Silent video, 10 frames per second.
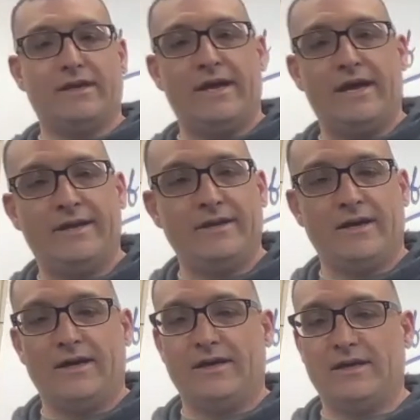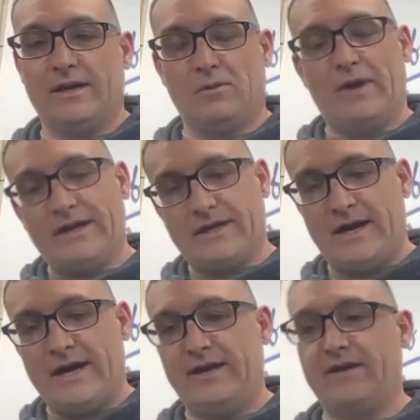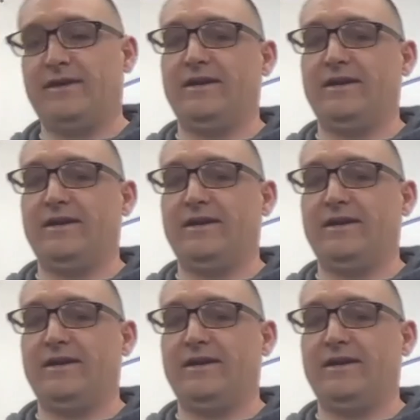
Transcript: And I'm a white guy,